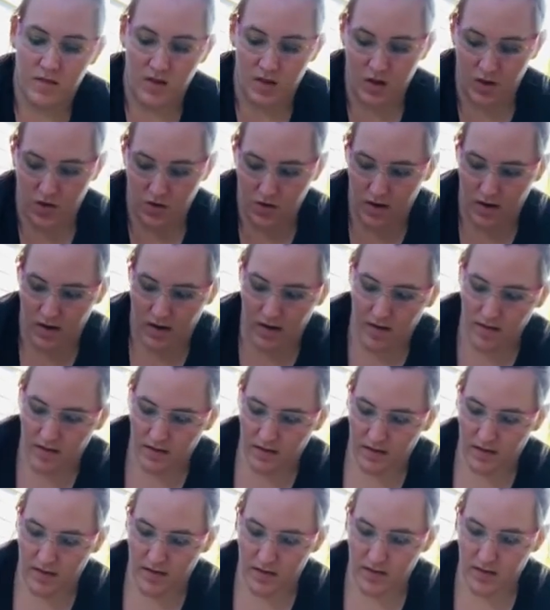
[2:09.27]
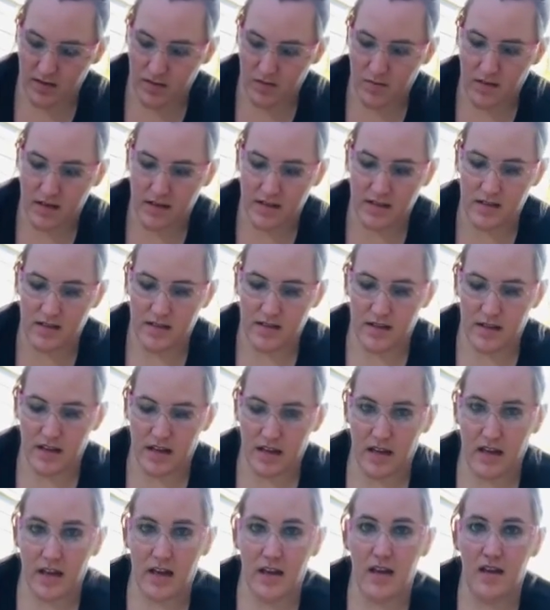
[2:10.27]
Alright, I think that's the best it's going
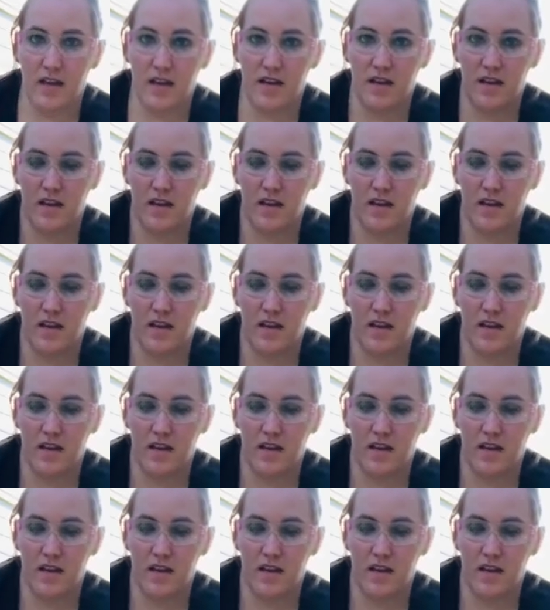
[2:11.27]
to get,